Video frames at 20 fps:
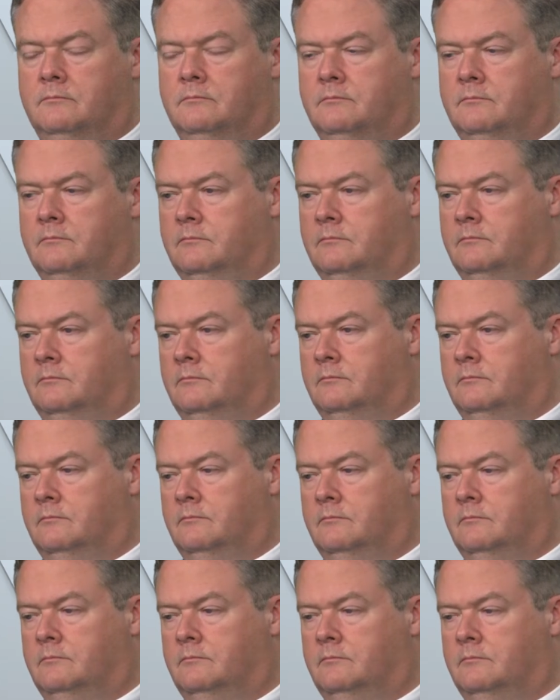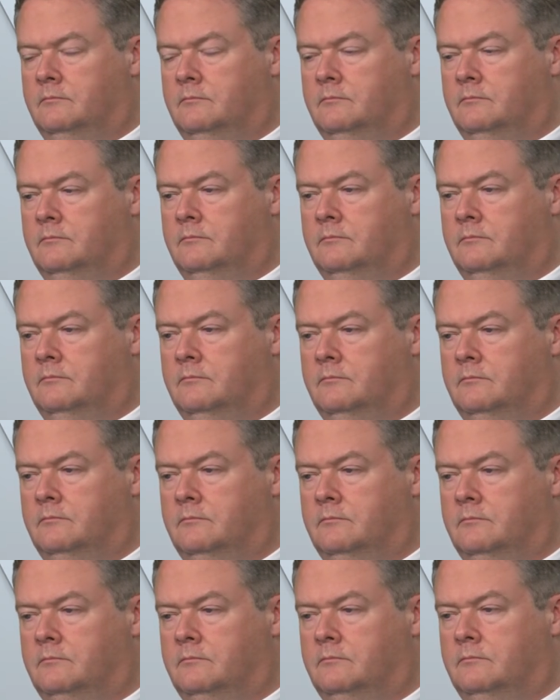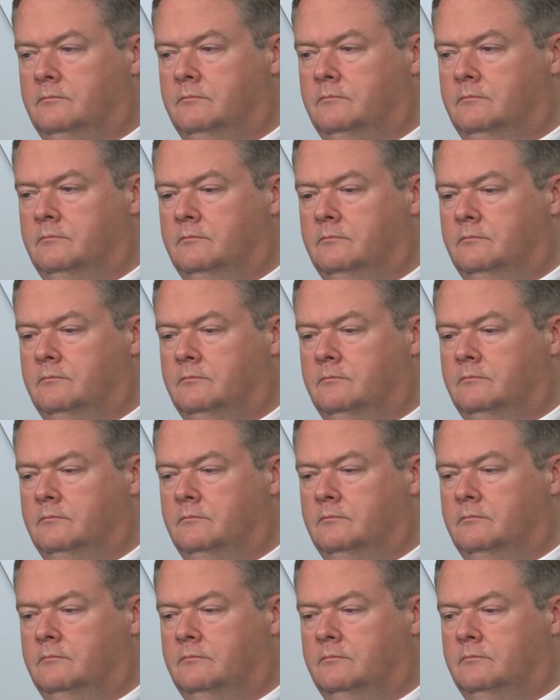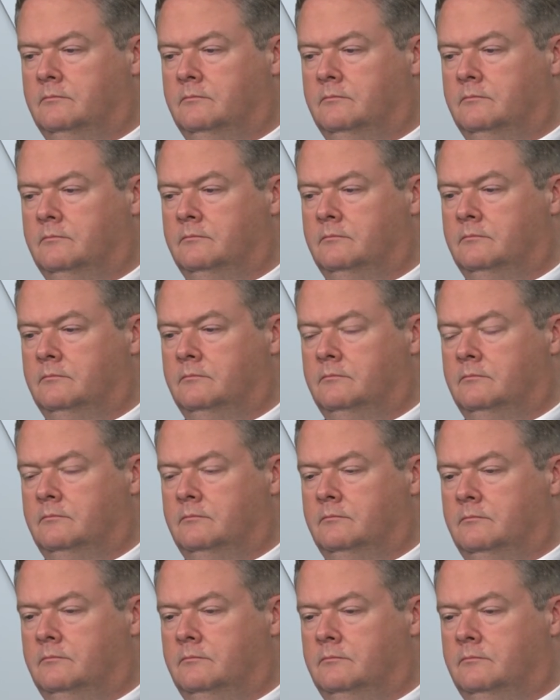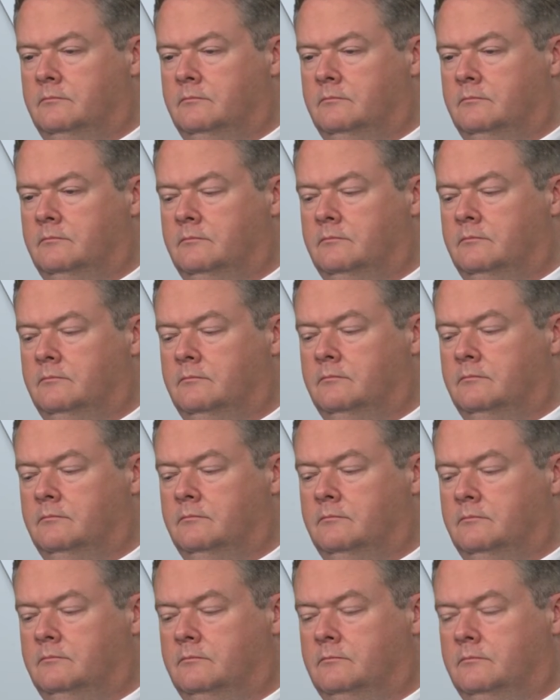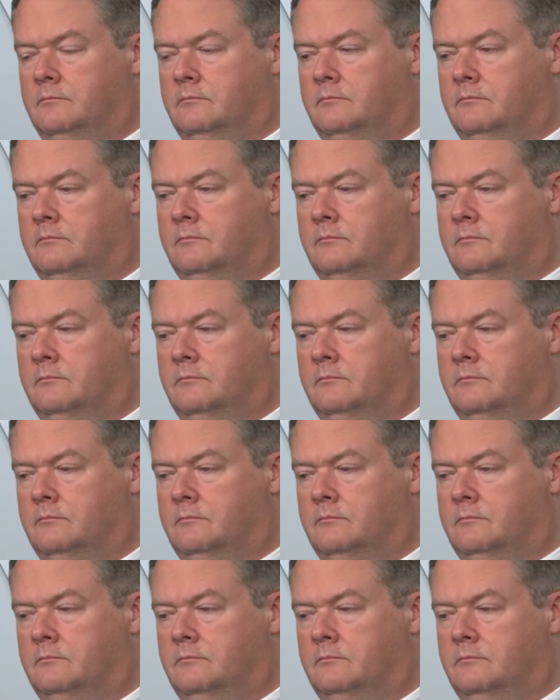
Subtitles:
[no speech]